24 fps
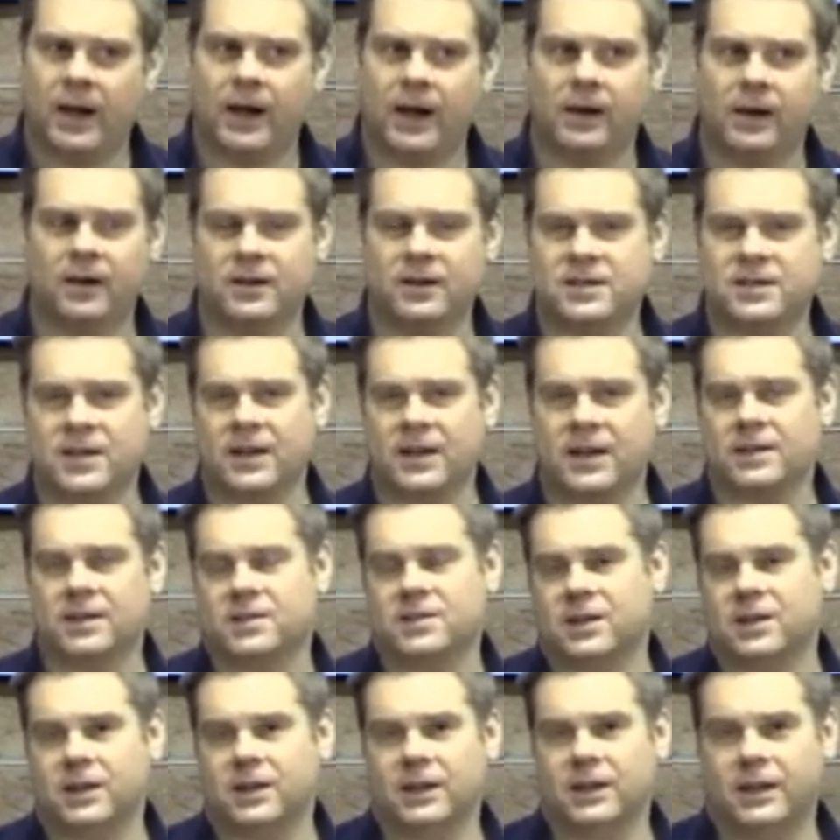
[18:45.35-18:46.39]
And in a
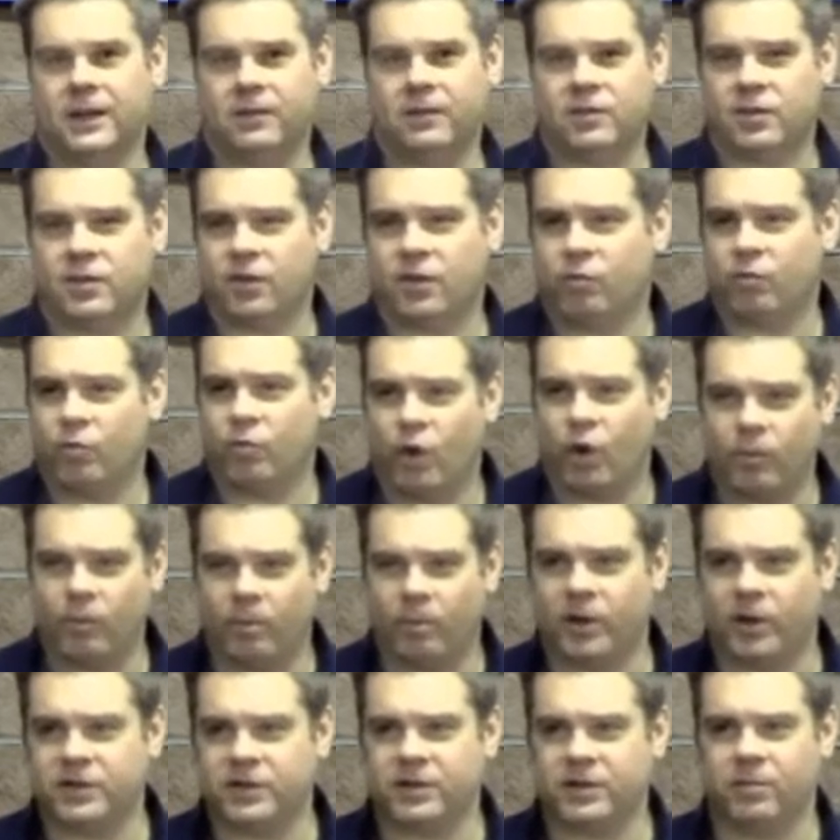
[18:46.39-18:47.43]
sense, it leaves us at rock
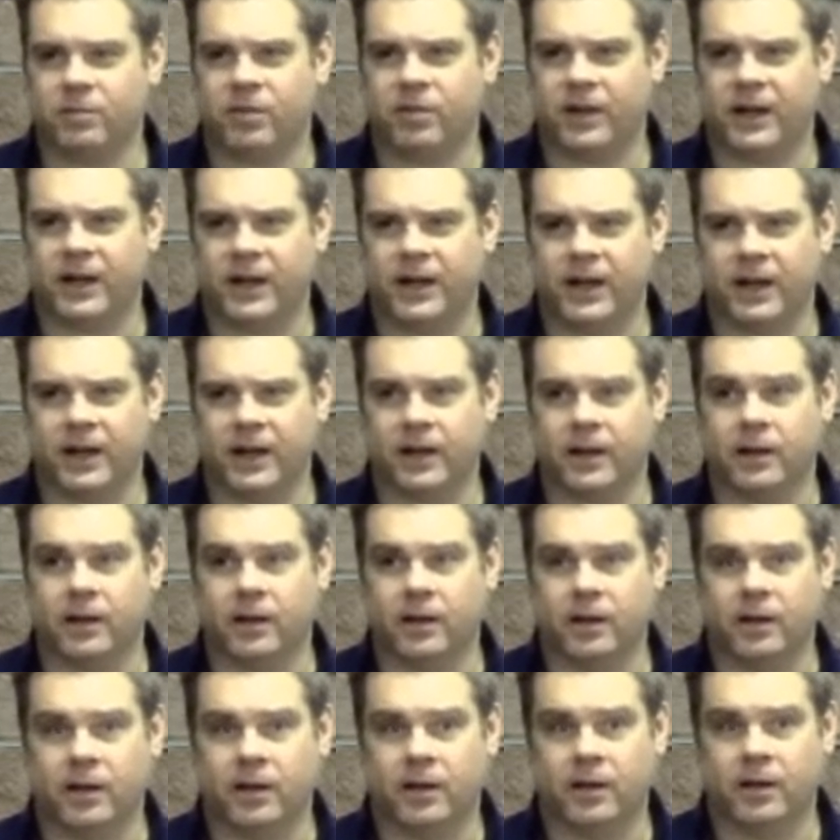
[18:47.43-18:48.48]
bottom thinking,
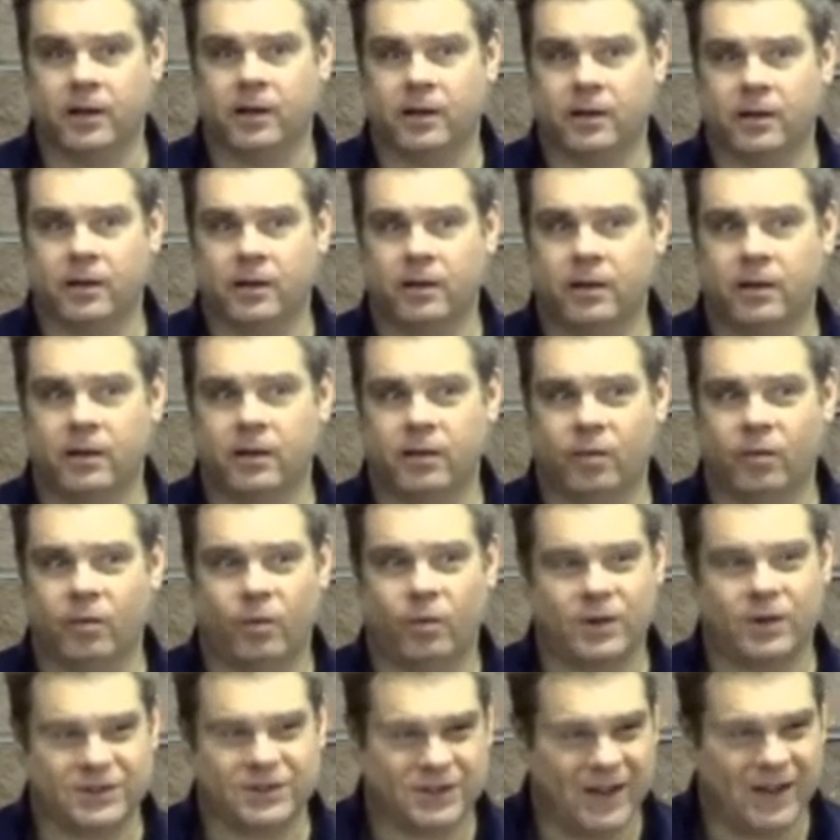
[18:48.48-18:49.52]

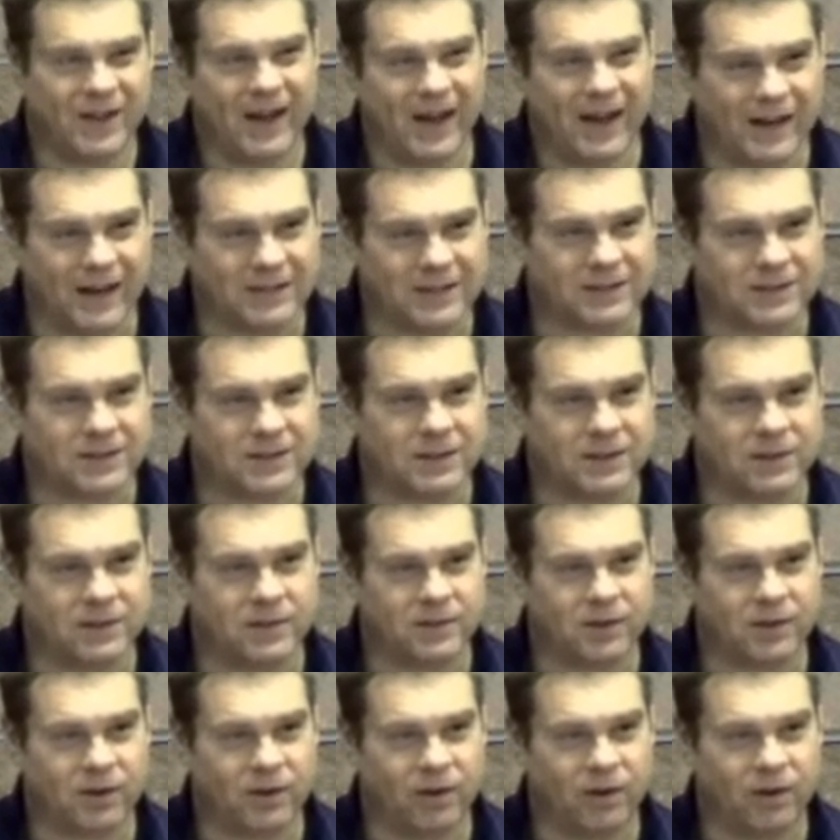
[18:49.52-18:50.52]
what's next?